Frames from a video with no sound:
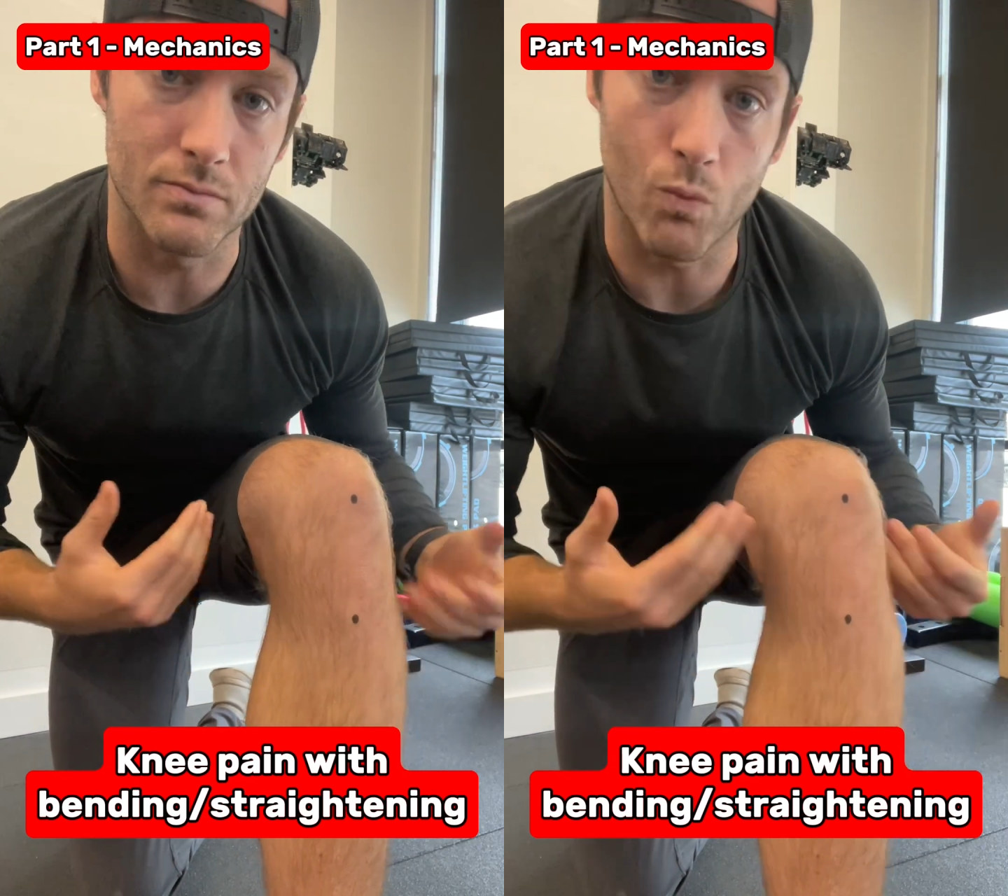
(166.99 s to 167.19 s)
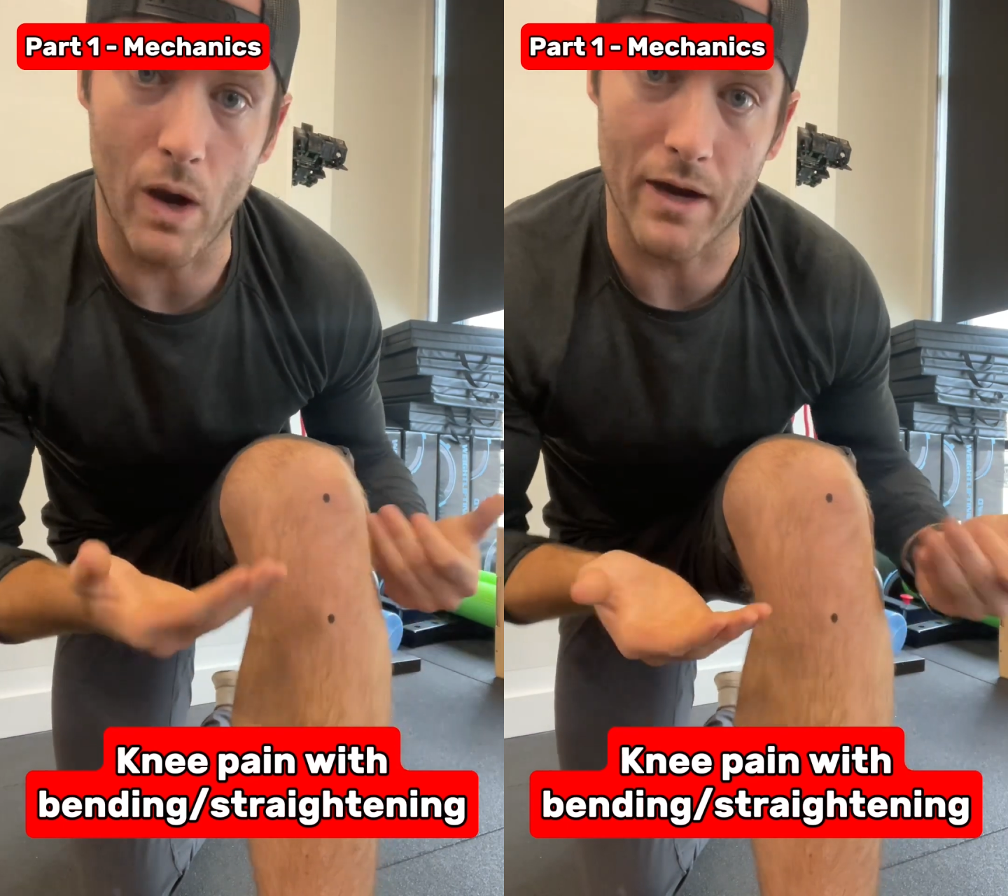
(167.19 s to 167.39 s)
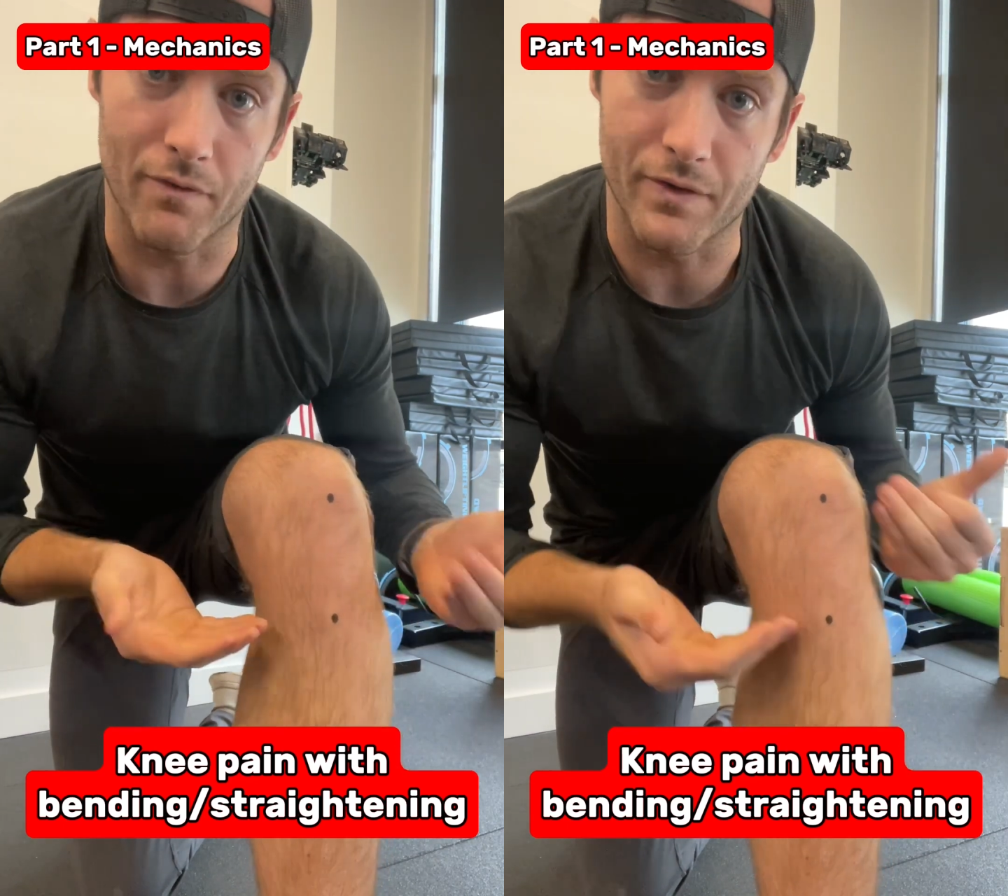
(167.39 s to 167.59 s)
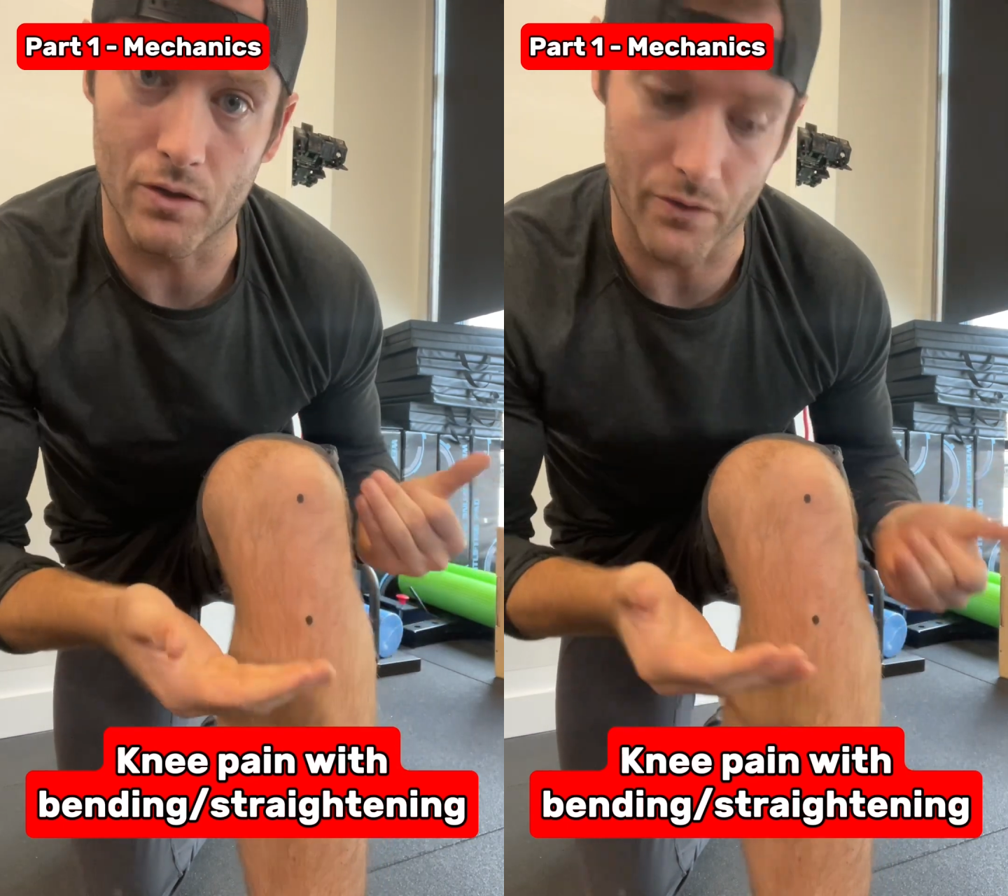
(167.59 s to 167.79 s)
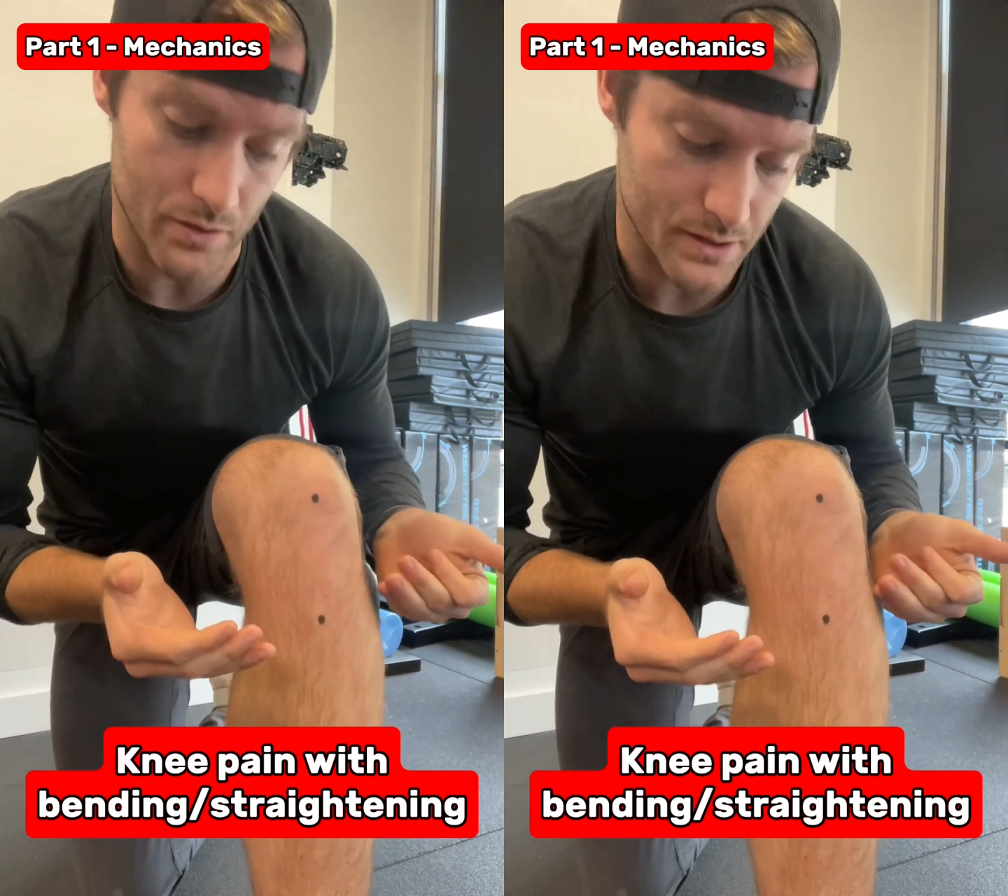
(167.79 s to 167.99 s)
why you're
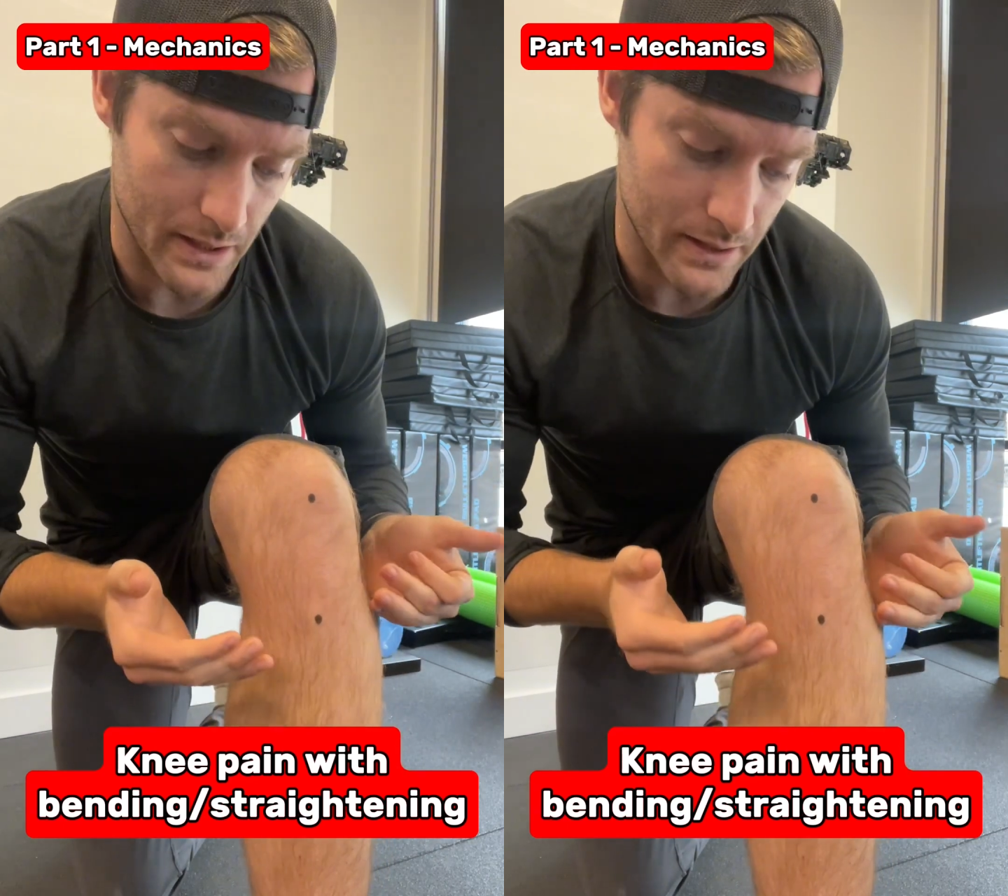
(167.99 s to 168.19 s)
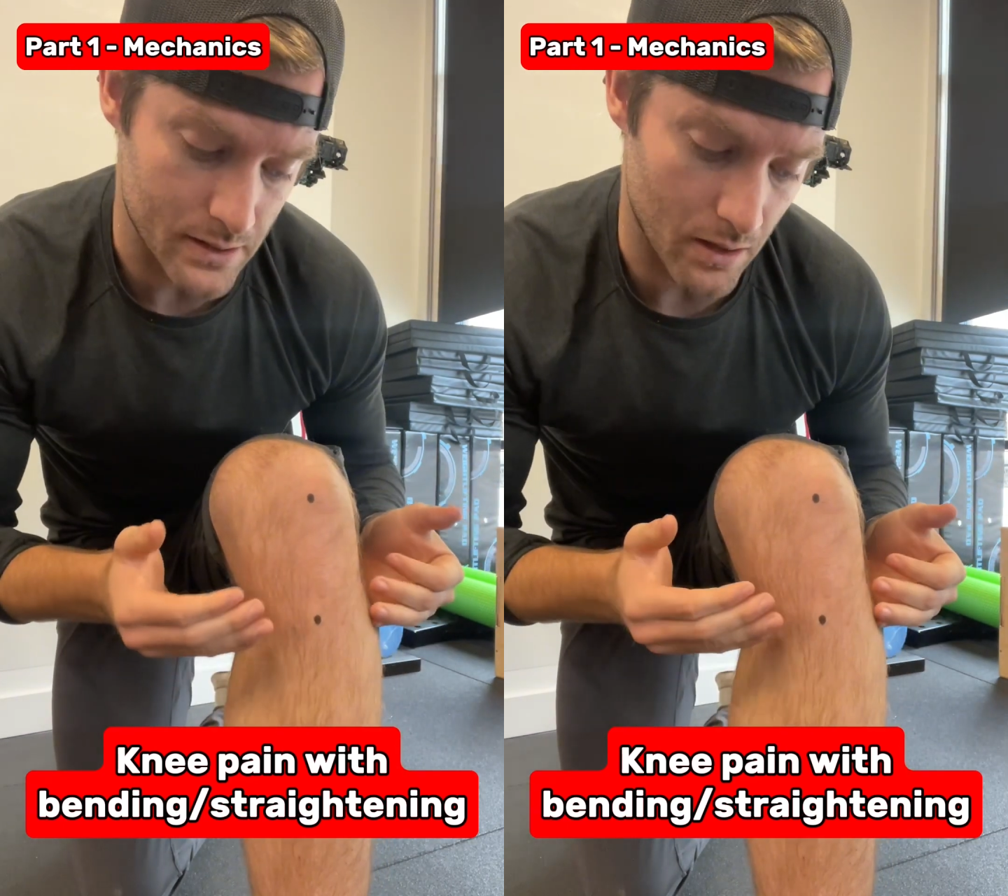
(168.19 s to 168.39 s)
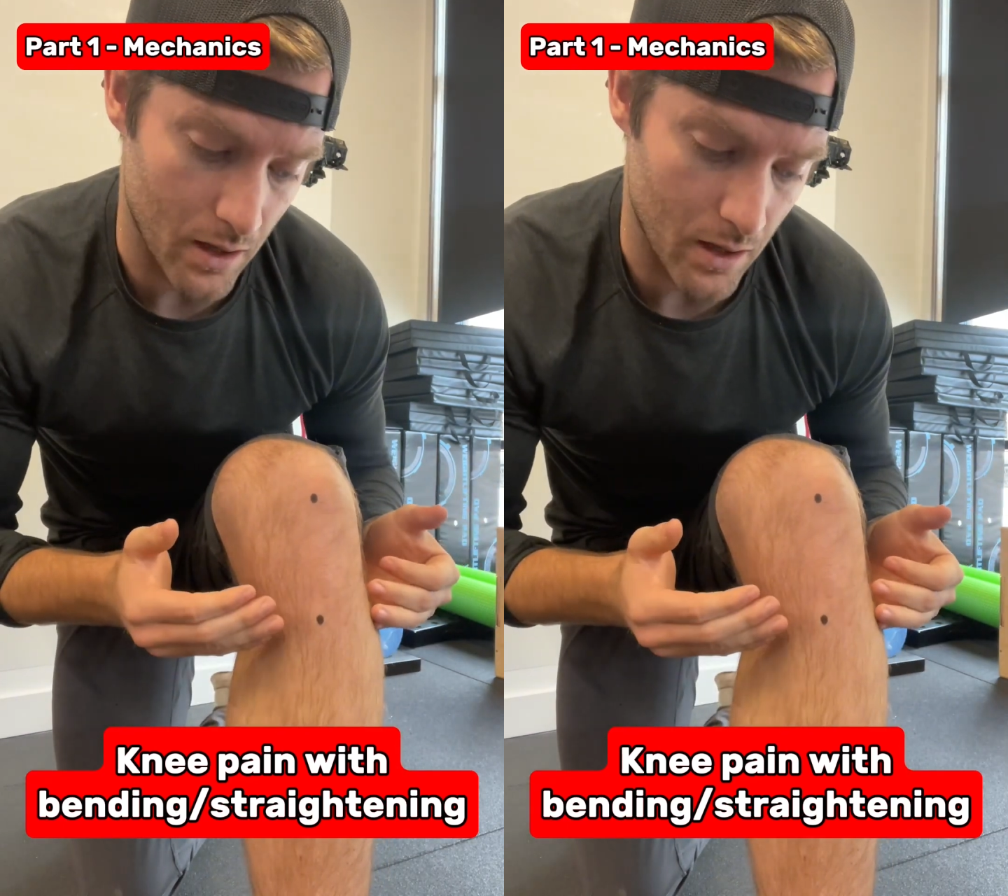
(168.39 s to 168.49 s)
feeling those things.